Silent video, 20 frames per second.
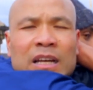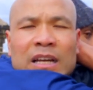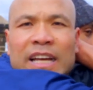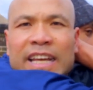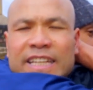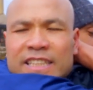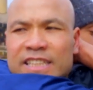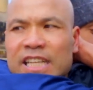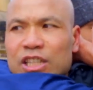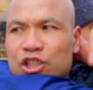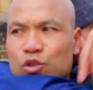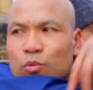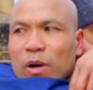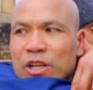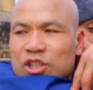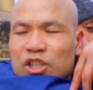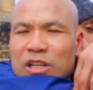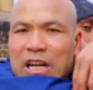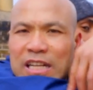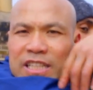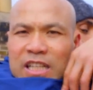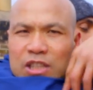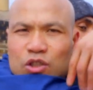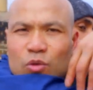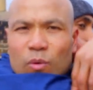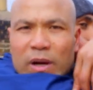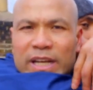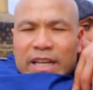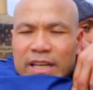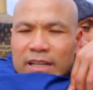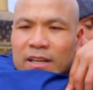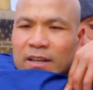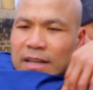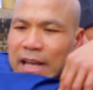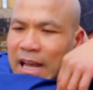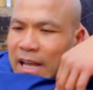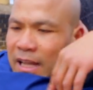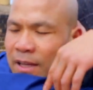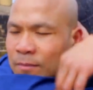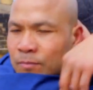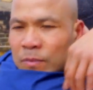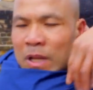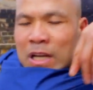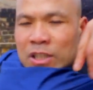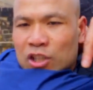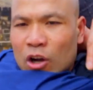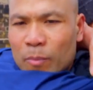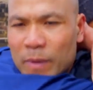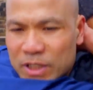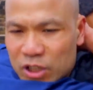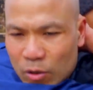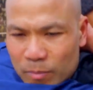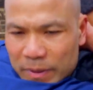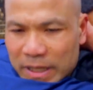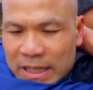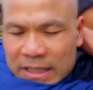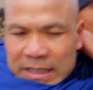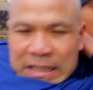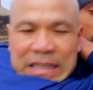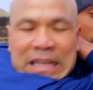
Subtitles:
in situation like this already, okay? Choke me.